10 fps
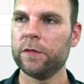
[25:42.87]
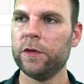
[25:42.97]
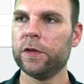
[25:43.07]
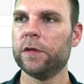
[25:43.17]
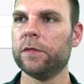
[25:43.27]

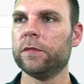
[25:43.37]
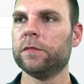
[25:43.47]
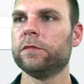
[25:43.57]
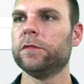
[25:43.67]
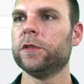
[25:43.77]
you can
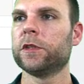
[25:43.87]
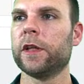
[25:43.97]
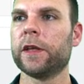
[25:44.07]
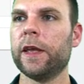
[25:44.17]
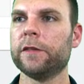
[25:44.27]
just
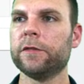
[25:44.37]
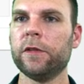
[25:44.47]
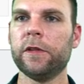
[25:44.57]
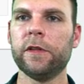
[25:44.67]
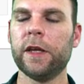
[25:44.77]
click
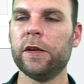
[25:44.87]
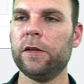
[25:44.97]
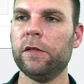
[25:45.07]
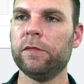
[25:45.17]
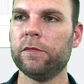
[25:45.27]
cancel, and
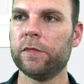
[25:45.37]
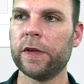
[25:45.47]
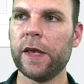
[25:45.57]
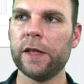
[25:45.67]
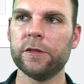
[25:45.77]
that'll
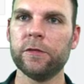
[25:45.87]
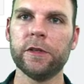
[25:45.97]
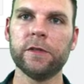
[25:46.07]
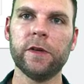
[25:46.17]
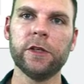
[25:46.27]
cancel the
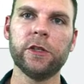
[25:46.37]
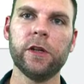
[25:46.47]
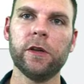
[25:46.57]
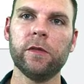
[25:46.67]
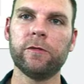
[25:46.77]

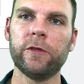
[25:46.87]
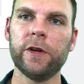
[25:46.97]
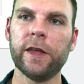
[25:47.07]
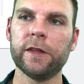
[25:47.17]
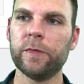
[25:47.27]
reservation and
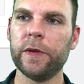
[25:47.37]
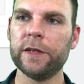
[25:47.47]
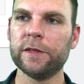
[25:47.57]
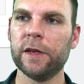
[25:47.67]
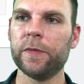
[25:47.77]
free that
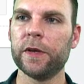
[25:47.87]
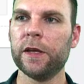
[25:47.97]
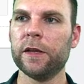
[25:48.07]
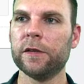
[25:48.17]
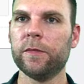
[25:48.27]
space up
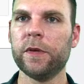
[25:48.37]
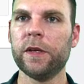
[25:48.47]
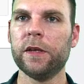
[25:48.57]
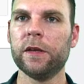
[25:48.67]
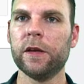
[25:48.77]
again to
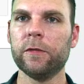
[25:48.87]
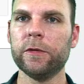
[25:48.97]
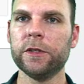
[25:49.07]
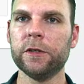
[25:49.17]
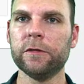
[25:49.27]
be
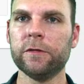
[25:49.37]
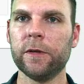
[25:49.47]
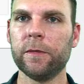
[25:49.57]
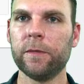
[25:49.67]
reserved.